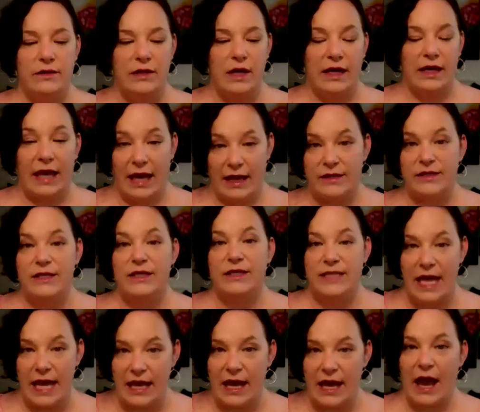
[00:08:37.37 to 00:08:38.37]
again, to
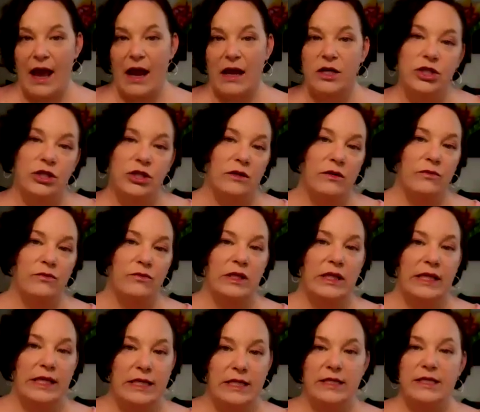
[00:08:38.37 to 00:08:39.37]
take action
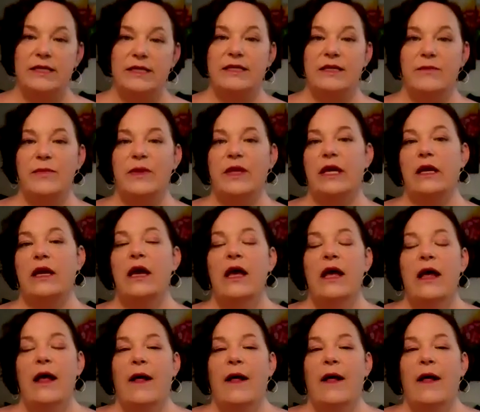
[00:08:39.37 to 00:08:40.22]
related to something